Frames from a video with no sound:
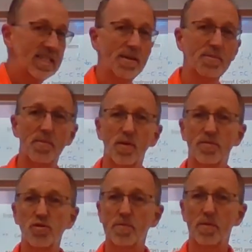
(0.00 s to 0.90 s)
same number of
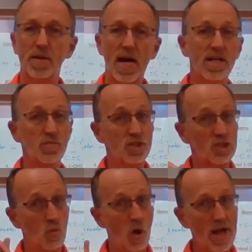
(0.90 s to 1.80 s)
triple bonds, which
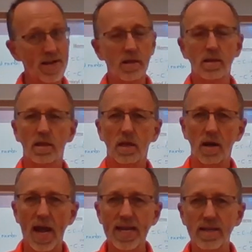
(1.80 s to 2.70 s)
is 1, all
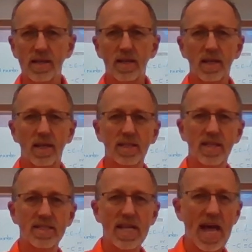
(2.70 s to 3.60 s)
right, and the
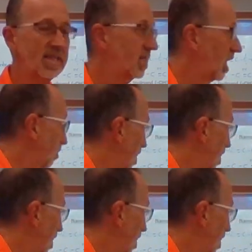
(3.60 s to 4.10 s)
exact same